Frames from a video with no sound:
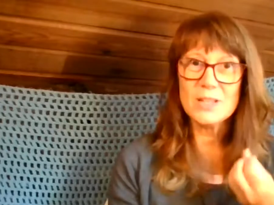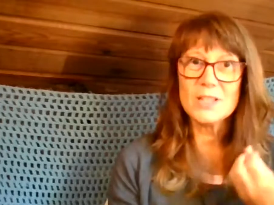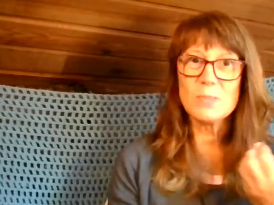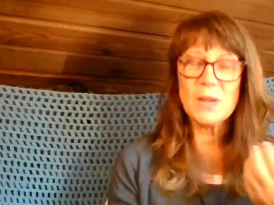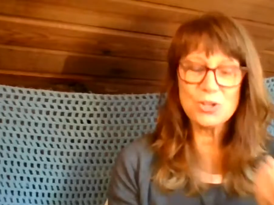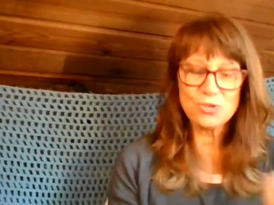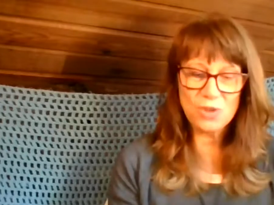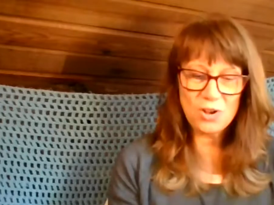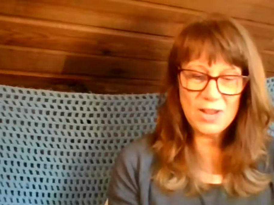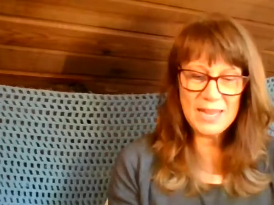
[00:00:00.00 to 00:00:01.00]
It's by
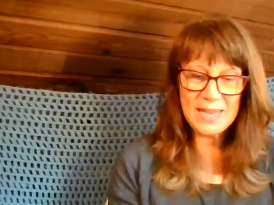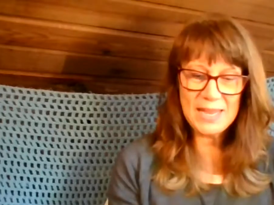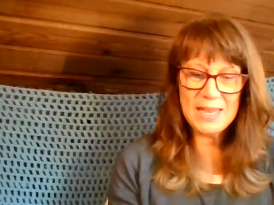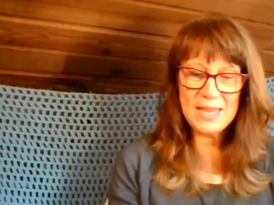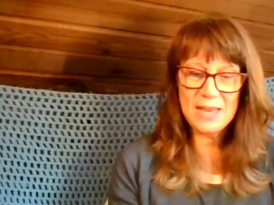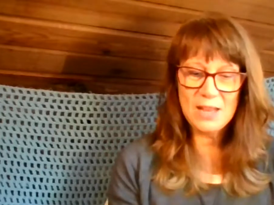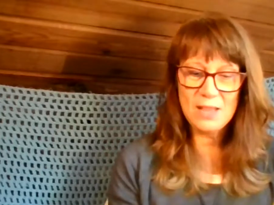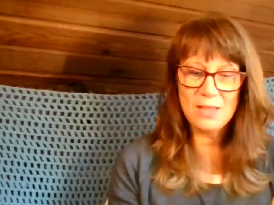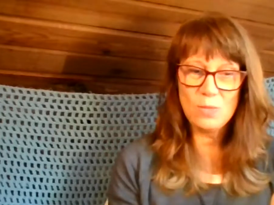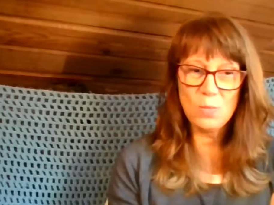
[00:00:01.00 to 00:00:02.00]
drawing in
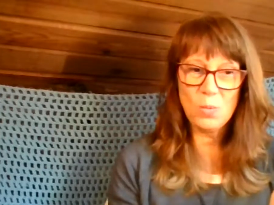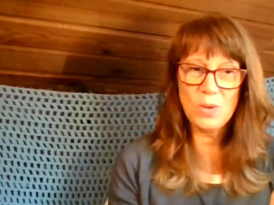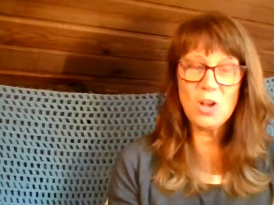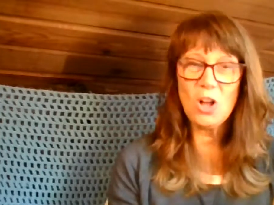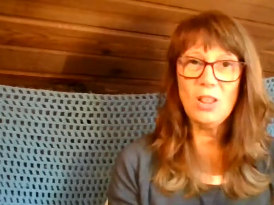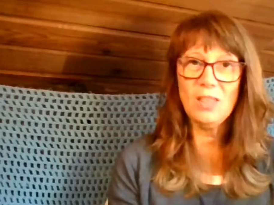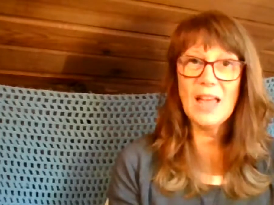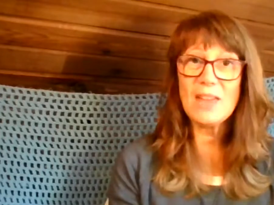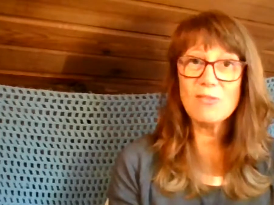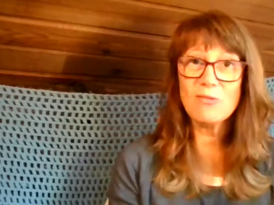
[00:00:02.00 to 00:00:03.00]
what we call
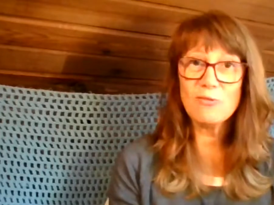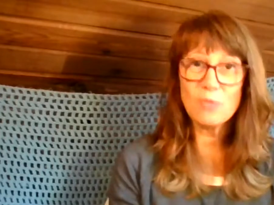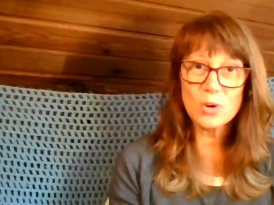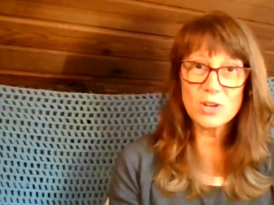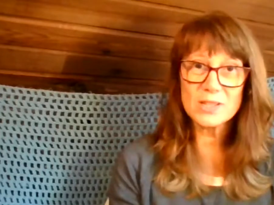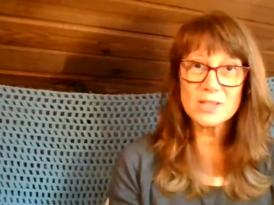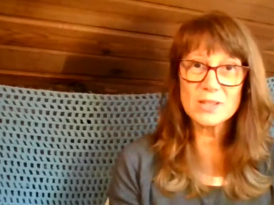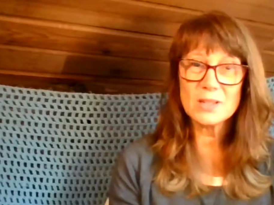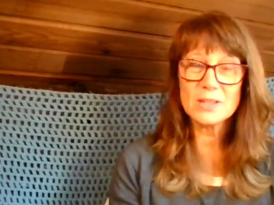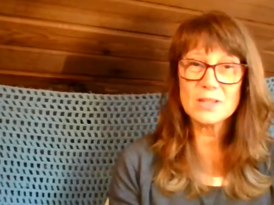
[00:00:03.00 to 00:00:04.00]
life
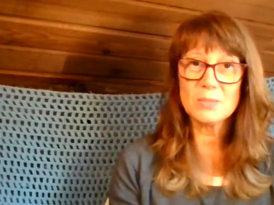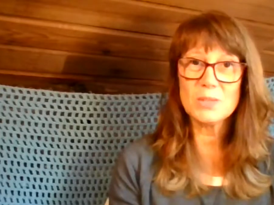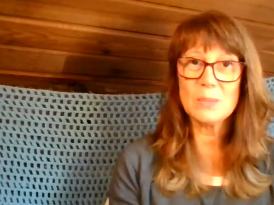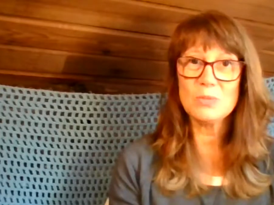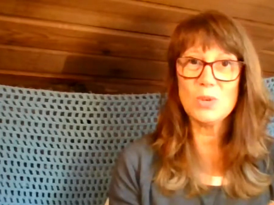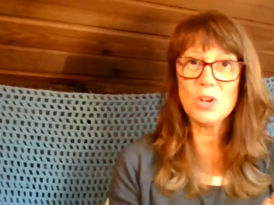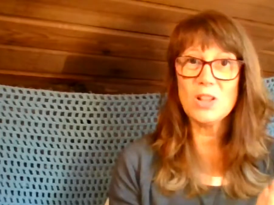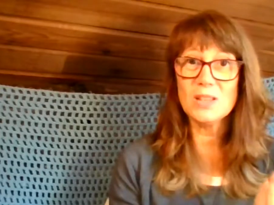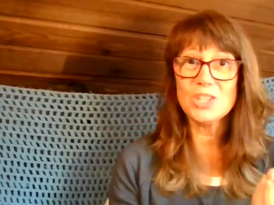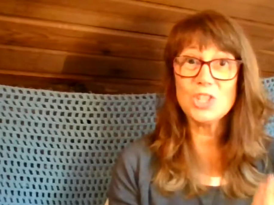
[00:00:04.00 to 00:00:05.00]
force. Sometimes we
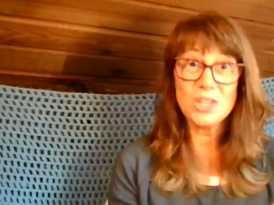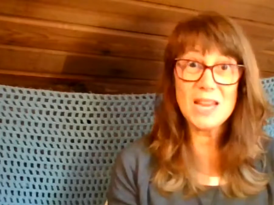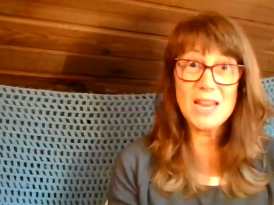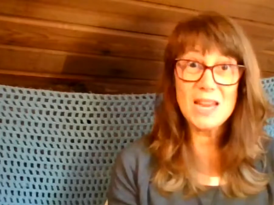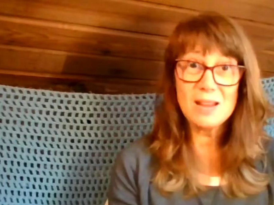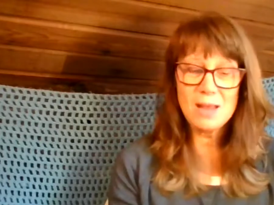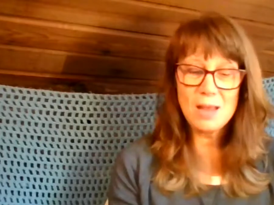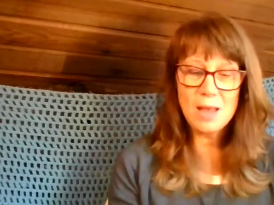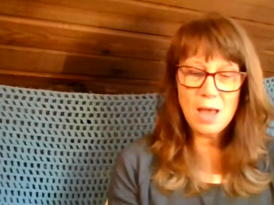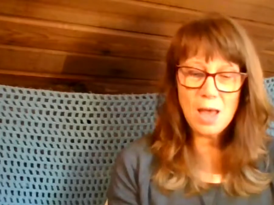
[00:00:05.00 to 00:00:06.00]
call it chi.
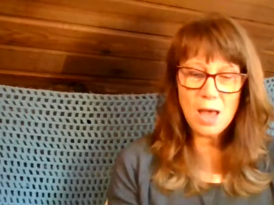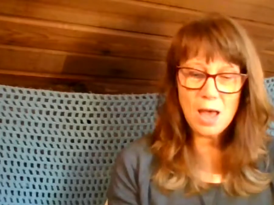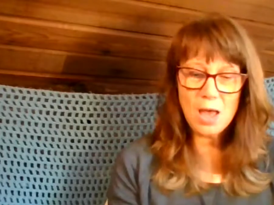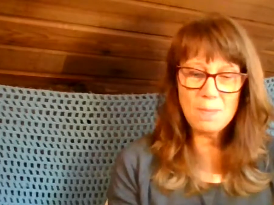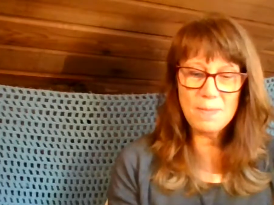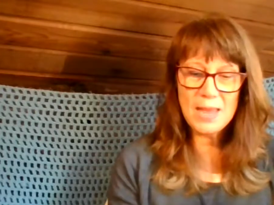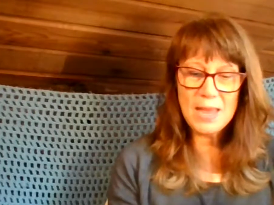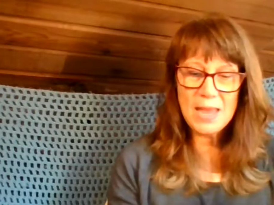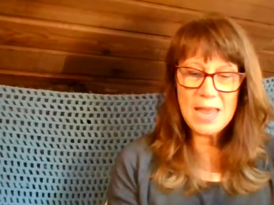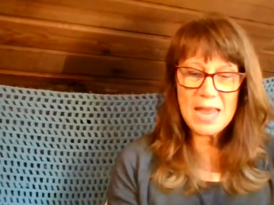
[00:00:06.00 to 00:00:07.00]

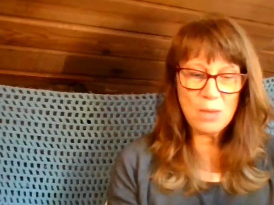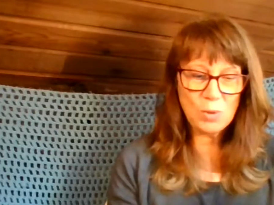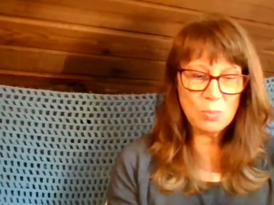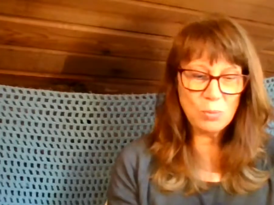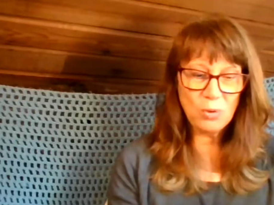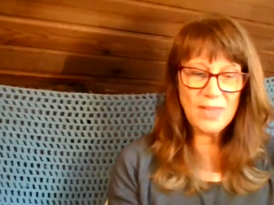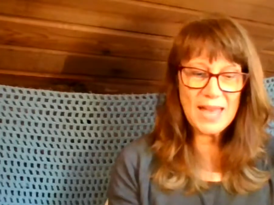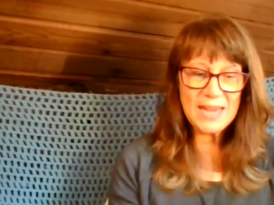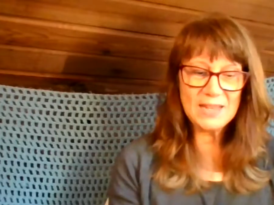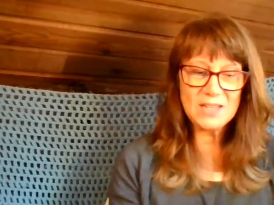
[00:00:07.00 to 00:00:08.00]
And we pull
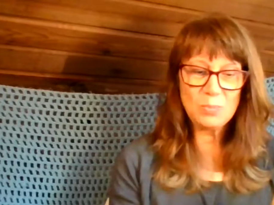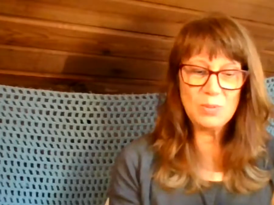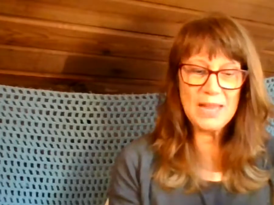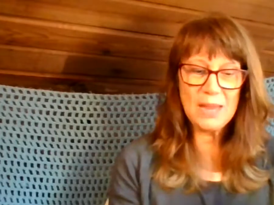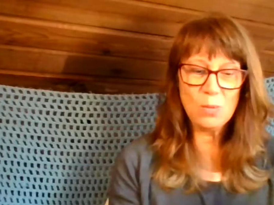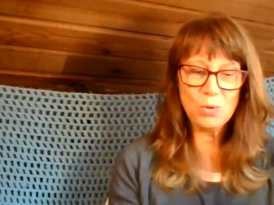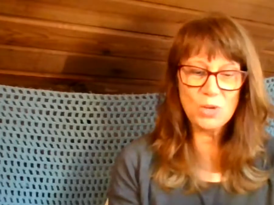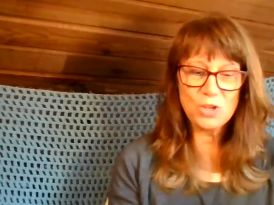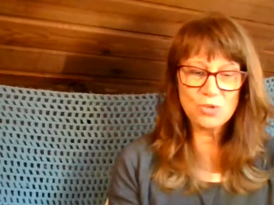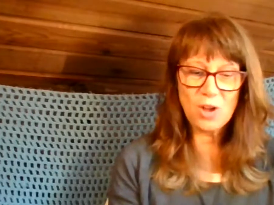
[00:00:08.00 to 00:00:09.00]
that into play. When
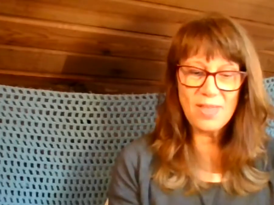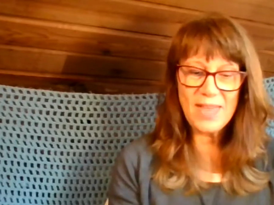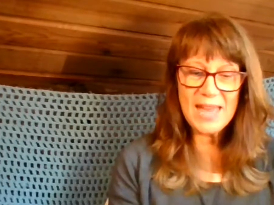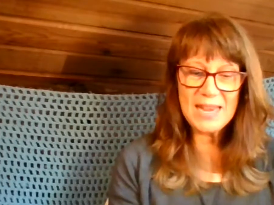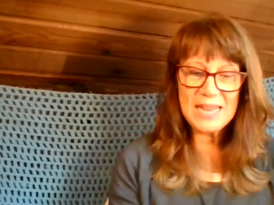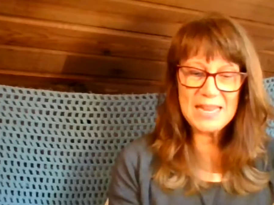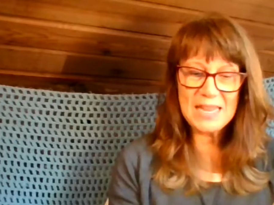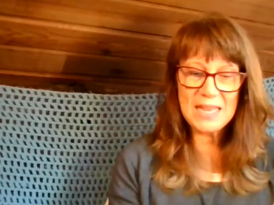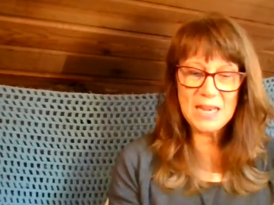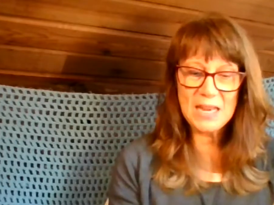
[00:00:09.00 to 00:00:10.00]
we draw that
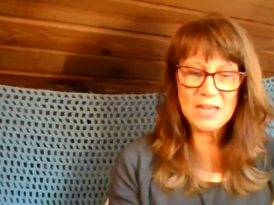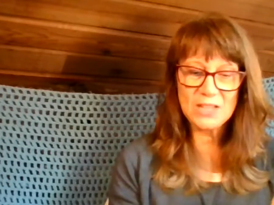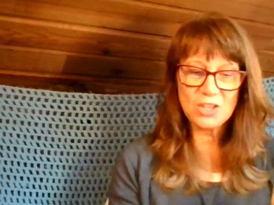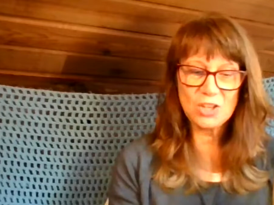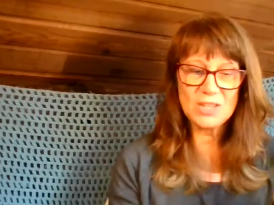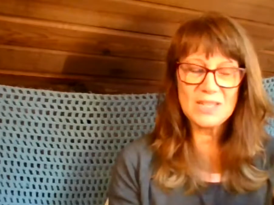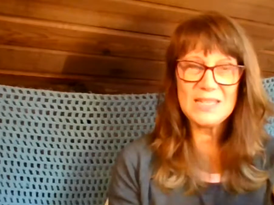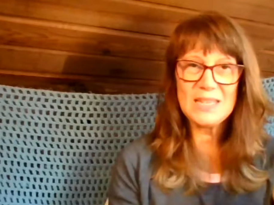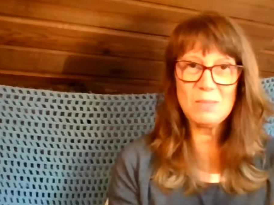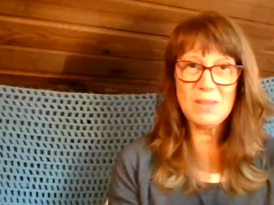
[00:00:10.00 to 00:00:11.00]
in, it's going to
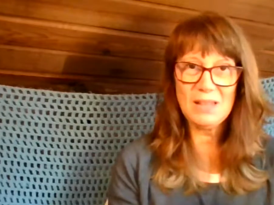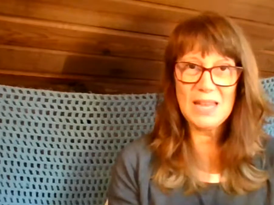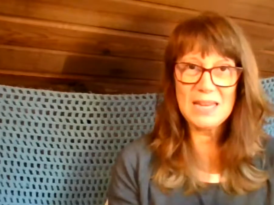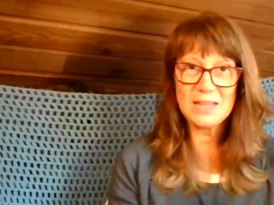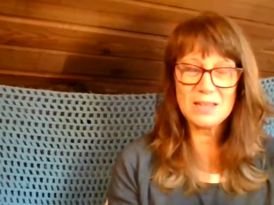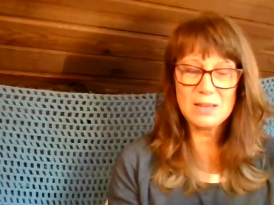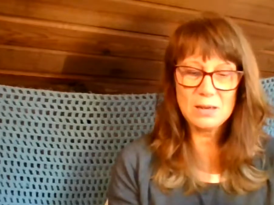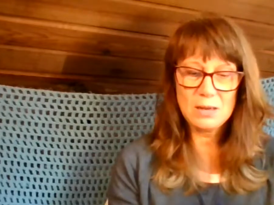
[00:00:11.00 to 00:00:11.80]
stimulate